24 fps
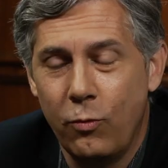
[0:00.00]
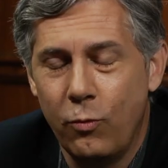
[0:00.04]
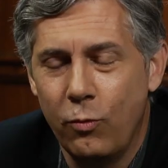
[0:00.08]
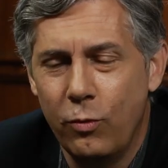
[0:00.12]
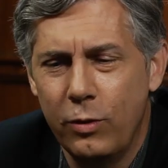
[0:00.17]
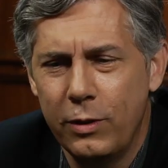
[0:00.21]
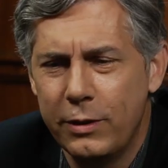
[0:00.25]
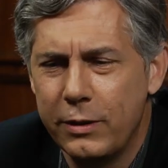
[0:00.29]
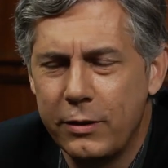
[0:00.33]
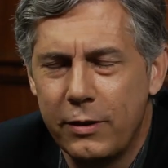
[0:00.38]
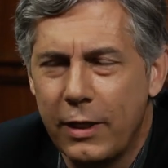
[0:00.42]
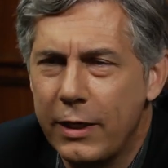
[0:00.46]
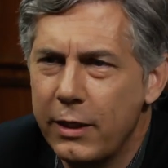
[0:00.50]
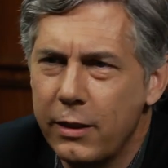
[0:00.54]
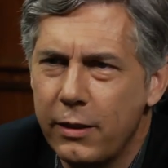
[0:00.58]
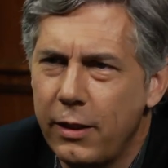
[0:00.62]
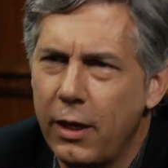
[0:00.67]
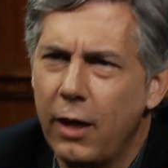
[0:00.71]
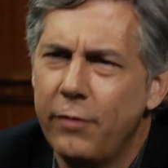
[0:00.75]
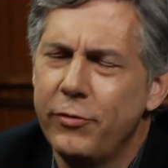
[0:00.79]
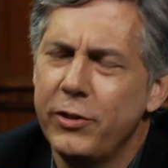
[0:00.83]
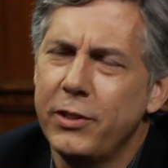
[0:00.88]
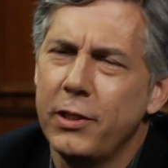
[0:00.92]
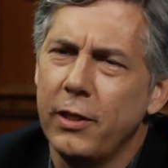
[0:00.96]
Well, he's
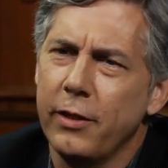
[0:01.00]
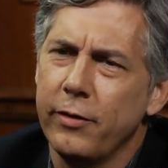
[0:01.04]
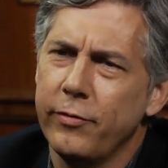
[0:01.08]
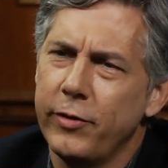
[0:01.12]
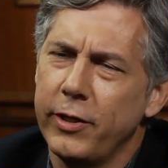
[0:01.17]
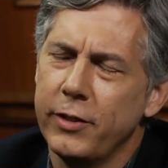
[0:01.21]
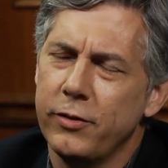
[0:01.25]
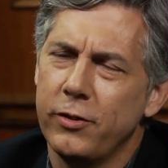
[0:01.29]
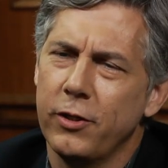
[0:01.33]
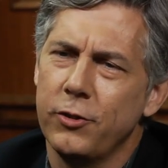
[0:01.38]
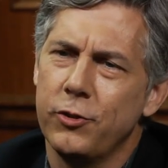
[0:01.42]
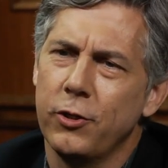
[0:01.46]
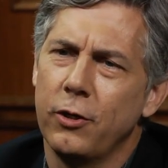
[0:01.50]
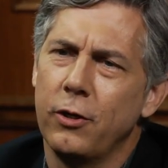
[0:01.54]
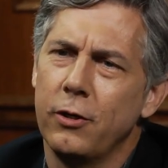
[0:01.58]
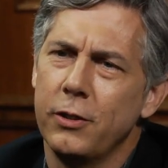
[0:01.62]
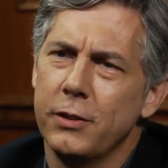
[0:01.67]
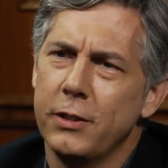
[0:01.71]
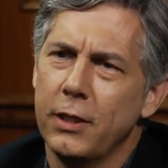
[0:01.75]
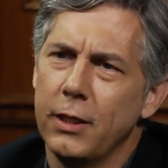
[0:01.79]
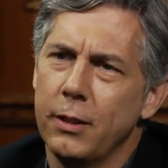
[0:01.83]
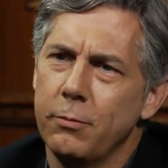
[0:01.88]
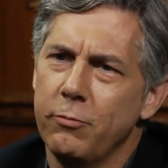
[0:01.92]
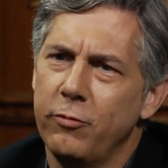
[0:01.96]
obviously they've had such a
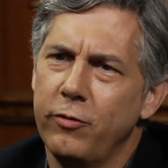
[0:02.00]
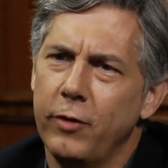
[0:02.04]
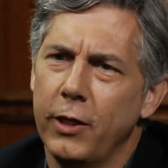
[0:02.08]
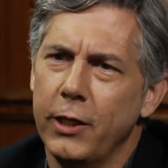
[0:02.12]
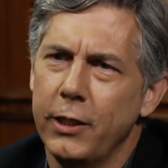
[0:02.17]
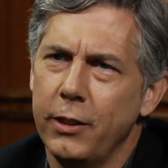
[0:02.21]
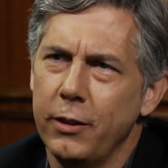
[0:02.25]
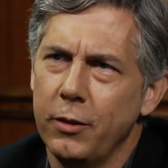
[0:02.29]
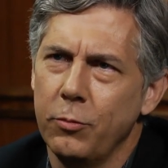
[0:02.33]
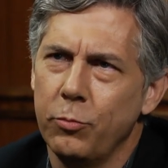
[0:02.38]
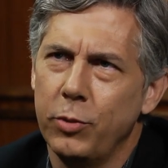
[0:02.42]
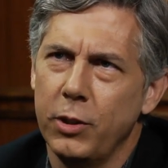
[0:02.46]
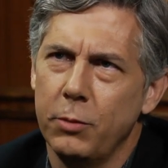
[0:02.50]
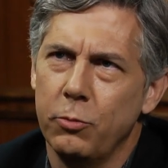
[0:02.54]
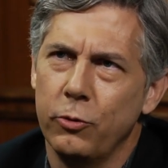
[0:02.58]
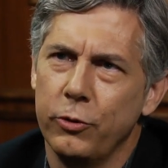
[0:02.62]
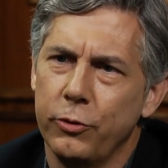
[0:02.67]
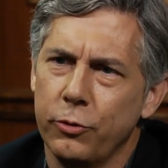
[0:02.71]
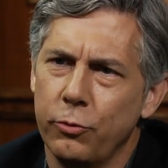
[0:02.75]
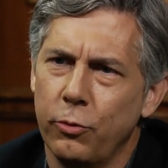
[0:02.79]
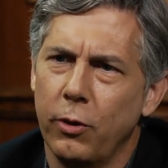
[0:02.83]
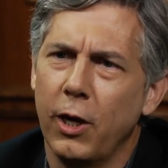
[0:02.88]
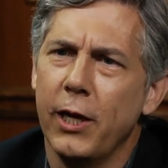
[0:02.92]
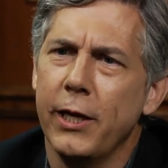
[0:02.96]
hard time finding people
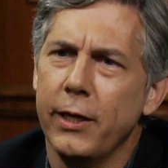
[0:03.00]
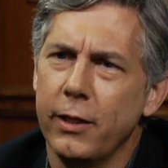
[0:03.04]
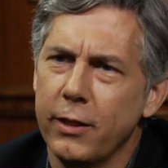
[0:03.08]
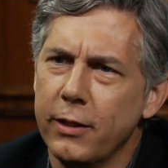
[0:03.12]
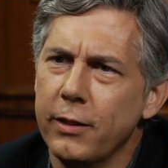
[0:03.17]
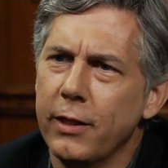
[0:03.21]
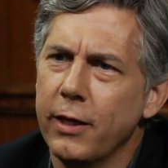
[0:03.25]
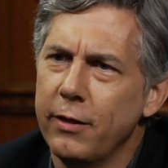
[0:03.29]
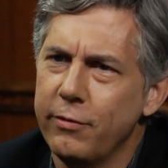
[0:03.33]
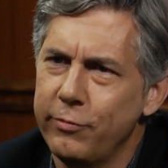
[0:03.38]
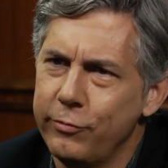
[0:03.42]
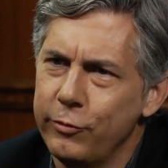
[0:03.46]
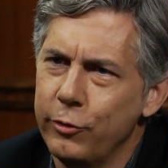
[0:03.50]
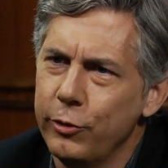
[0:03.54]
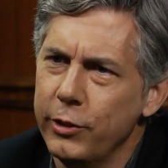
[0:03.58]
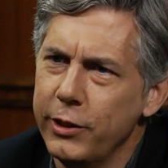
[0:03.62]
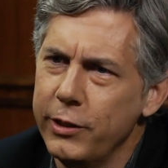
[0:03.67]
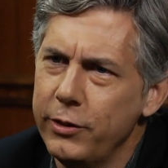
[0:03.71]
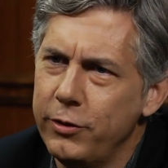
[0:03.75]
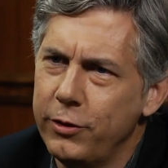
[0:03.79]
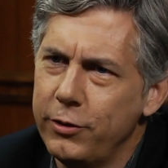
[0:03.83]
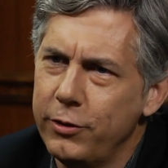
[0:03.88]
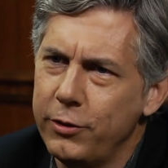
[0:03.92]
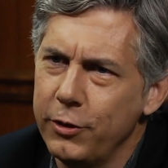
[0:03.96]
to write in that
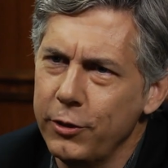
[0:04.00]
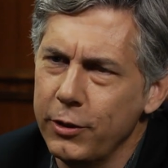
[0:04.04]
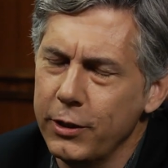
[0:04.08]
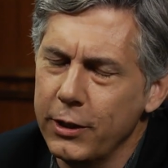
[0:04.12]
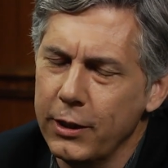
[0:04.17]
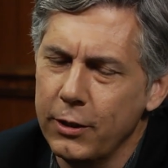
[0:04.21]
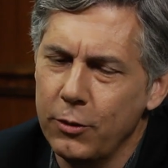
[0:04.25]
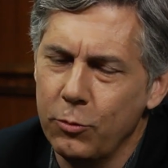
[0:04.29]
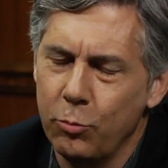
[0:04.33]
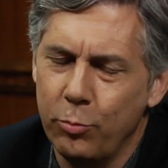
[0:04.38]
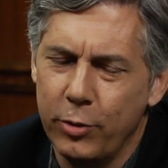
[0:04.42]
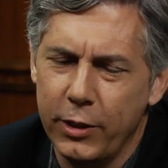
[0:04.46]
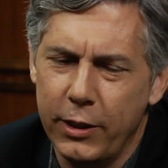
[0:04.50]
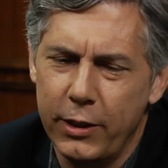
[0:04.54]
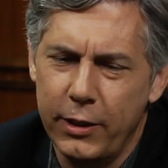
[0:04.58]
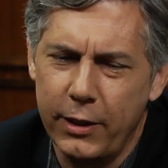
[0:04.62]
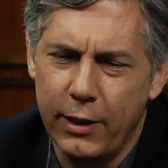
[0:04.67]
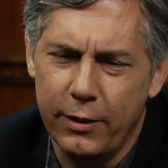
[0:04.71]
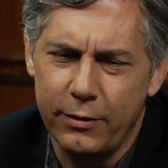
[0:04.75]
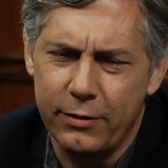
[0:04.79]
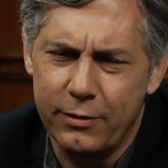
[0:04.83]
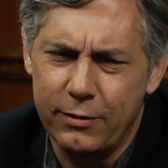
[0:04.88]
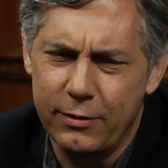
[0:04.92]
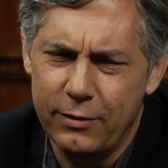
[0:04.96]
voice, mm -hmm. you mm-hmm. know. But he
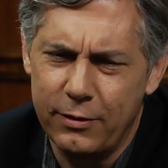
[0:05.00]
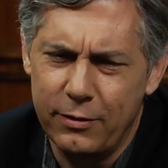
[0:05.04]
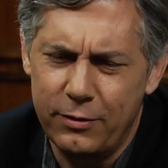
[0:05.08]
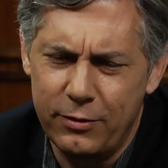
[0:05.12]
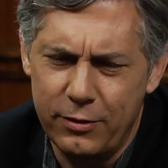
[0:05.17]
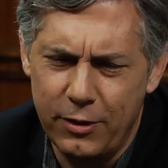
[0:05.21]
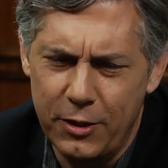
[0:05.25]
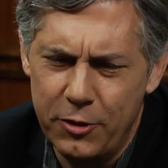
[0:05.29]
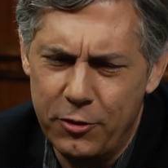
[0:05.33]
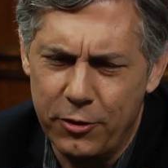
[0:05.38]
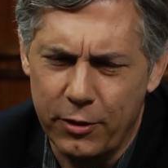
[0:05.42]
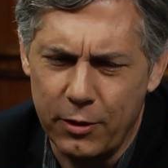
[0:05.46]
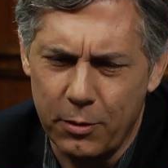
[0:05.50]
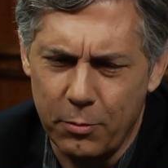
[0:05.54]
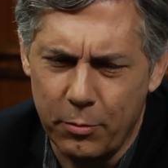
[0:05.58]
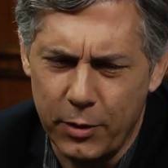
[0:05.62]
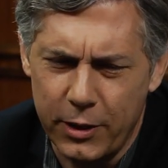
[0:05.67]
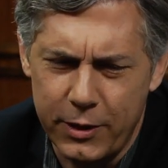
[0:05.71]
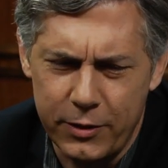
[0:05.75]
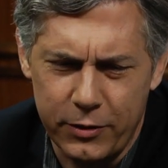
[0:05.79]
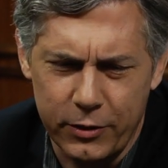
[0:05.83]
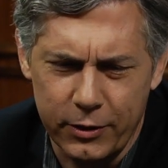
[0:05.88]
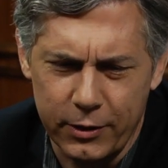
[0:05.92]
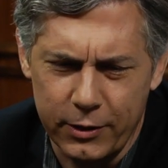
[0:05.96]
has such an
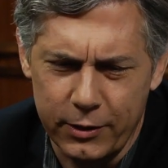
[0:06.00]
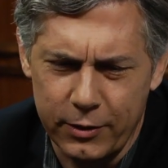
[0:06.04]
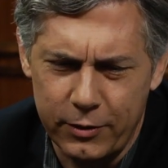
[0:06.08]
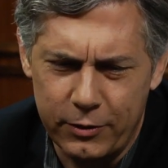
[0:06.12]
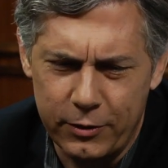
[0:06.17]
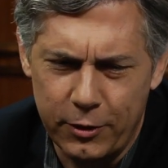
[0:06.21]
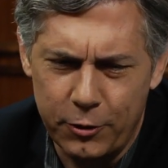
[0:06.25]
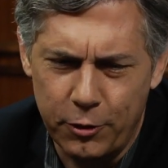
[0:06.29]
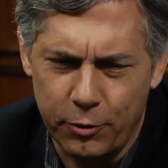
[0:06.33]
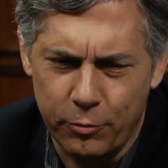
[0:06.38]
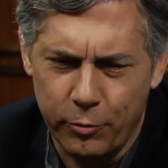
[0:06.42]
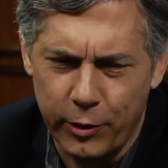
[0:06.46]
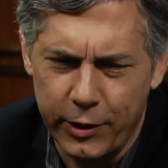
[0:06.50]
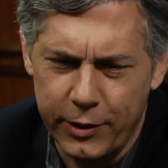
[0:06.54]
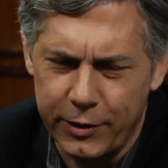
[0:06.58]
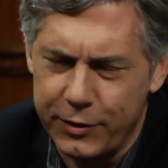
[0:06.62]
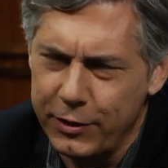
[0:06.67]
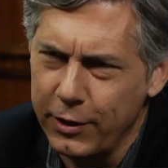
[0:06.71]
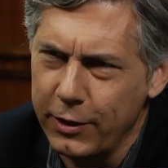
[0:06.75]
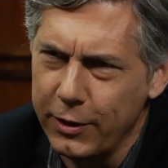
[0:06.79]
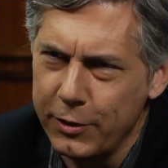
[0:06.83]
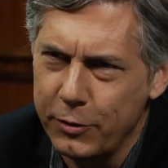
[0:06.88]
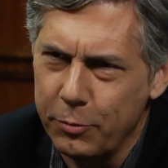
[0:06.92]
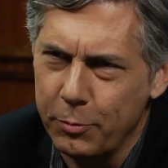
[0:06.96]
amazing, he's such a
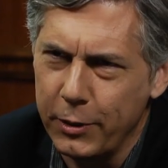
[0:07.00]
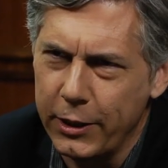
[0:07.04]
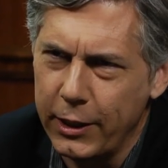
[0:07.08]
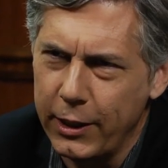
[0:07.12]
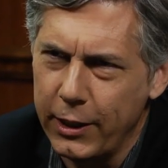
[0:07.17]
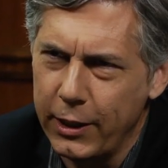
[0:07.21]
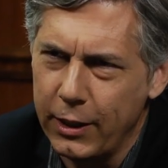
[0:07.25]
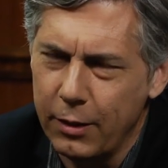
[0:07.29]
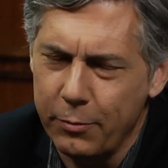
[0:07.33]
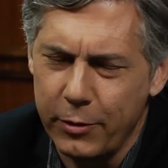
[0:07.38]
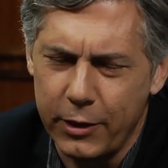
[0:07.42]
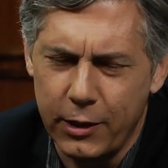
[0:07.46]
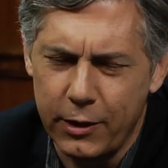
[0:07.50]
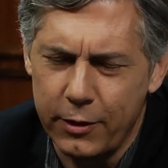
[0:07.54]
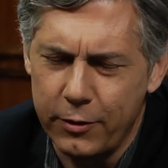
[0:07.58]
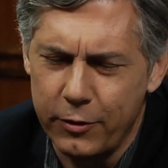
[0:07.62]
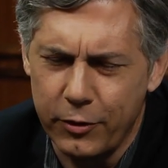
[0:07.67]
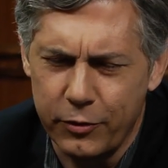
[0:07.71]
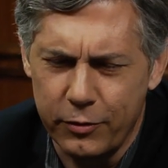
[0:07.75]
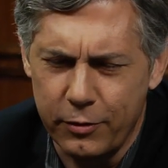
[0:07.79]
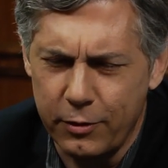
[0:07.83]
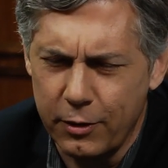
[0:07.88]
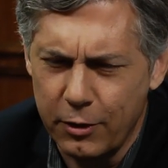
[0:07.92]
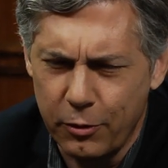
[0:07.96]
renaissance man. I mean, he
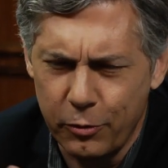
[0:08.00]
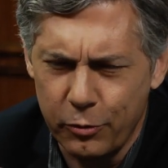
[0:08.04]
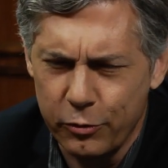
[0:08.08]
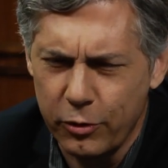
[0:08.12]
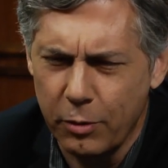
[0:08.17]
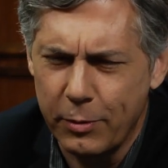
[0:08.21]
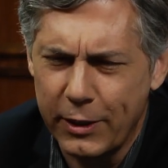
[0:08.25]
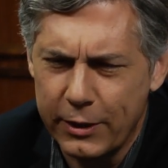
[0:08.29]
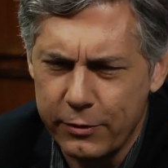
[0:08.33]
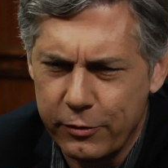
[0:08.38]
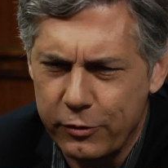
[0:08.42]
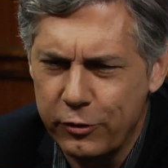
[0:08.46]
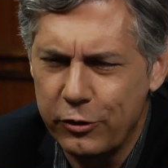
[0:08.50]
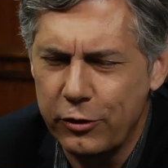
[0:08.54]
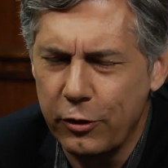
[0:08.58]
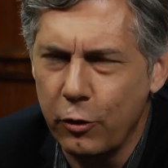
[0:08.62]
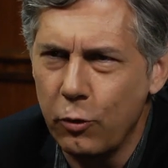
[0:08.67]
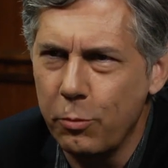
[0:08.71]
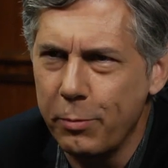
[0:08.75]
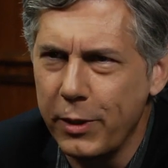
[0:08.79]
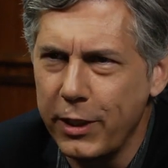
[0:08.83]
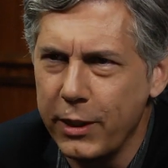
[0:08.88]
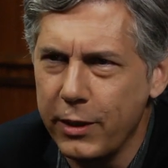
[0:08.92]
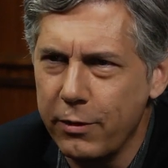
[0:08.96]
just knows about
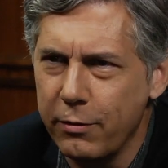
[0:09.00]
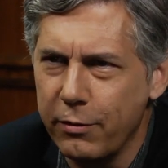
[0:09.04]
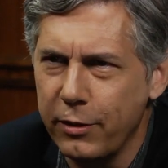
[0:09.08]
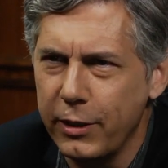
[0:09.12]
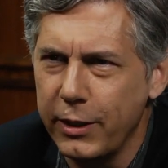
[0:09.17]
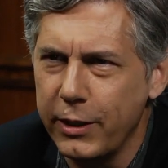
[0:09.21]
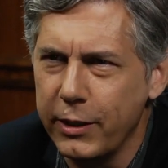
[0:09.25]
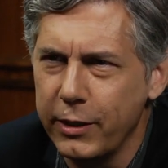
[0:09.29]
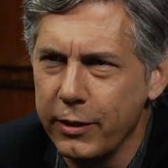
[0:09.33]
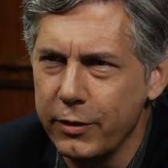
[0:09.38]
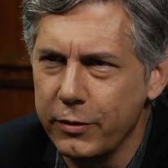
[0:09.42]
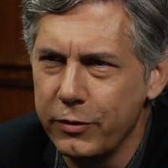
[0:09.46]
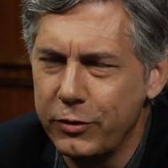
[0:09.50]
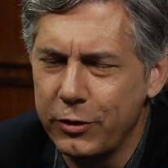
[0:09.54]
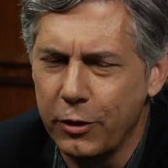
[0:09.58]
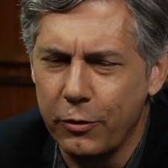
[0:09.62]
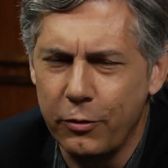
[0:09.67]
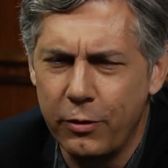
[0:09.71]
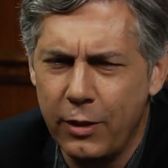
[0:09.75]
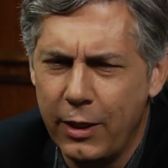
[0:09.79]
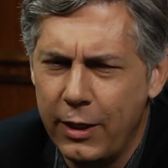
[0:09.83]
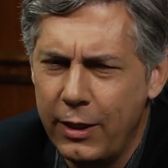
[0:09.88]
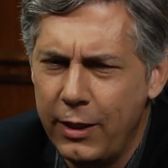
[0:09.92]
so many things. So